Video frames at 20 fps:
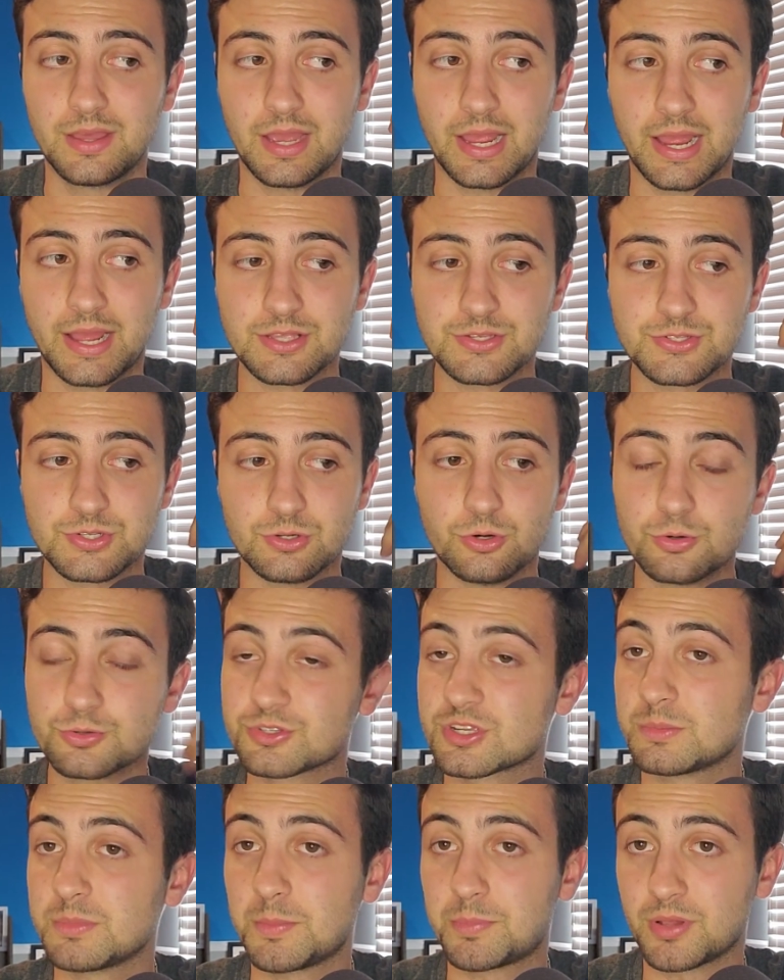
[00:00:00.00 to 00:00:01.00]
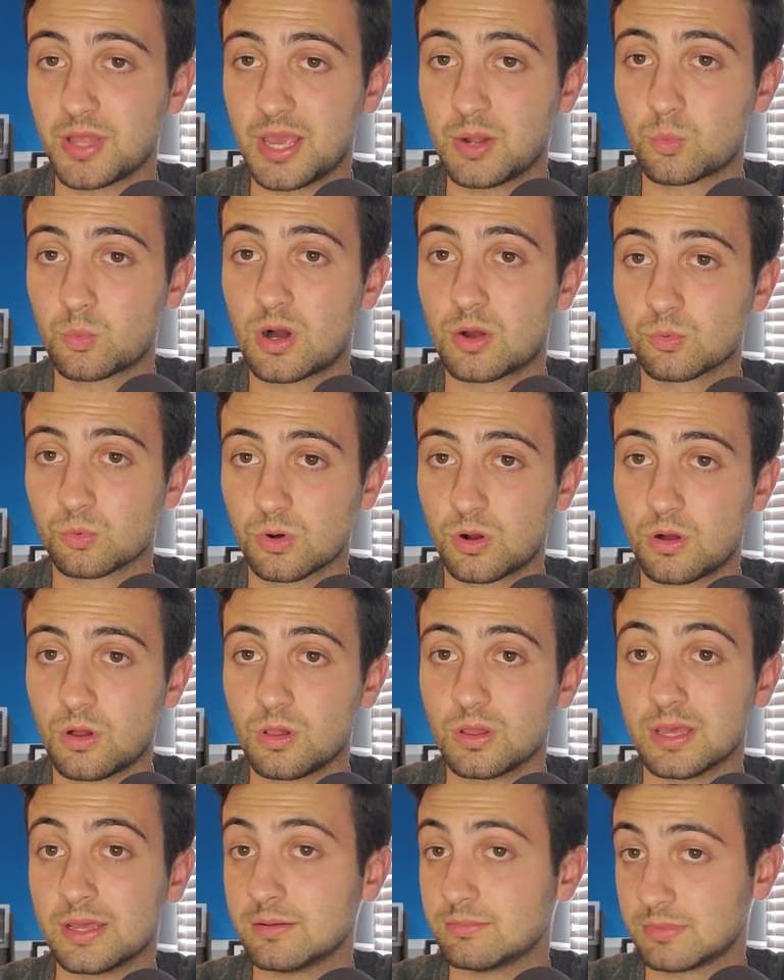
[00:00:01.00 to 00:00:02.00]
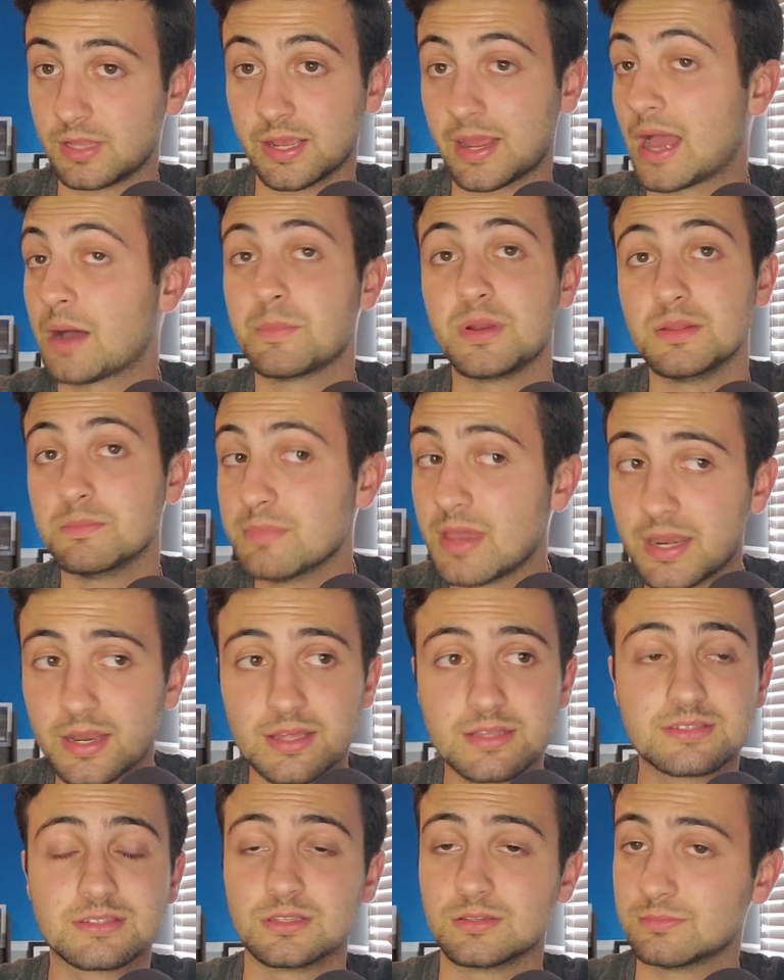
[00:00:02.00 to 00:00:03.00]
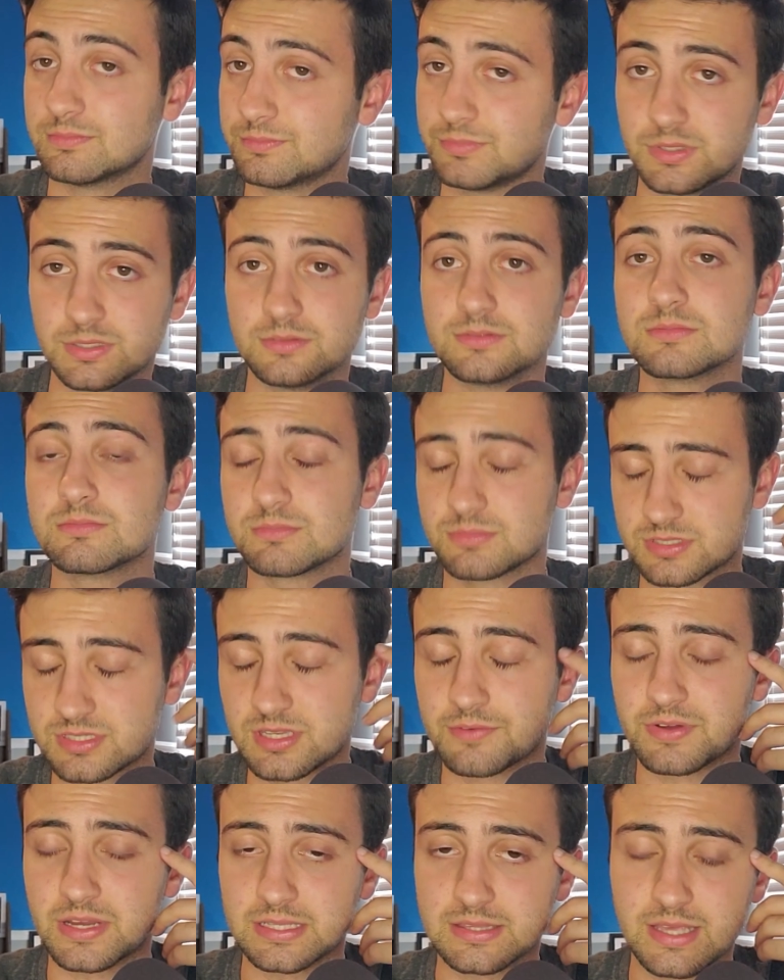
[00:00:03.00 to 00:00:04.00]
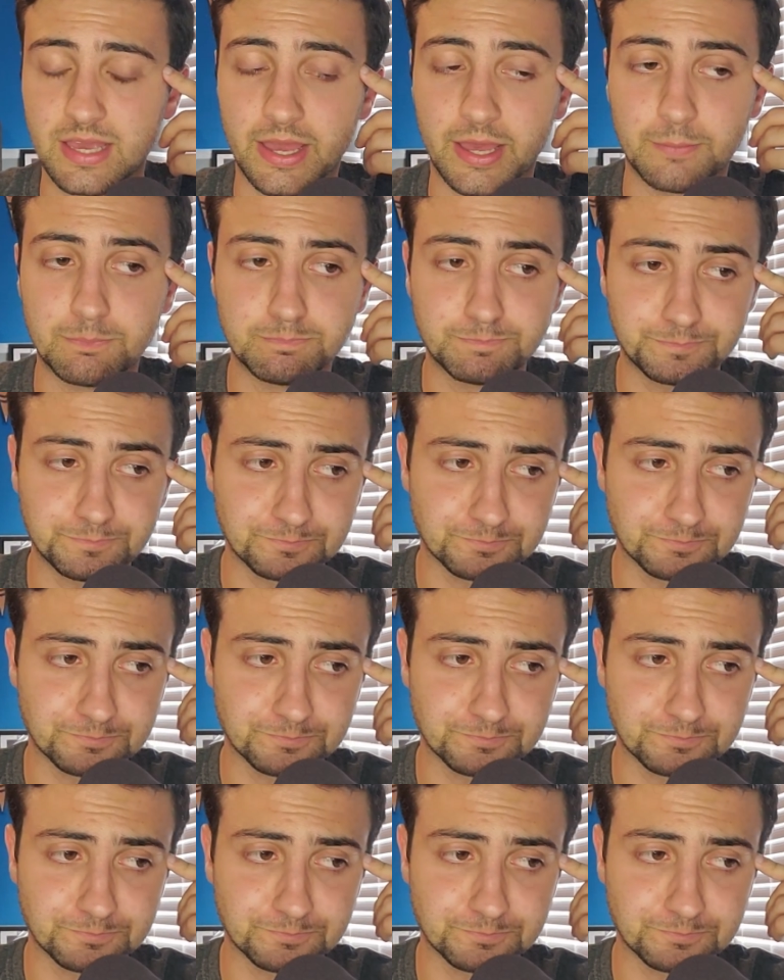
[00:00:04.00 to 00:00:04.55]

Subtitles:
as to who's going to be playing what role and like how many minutes and stuff like that.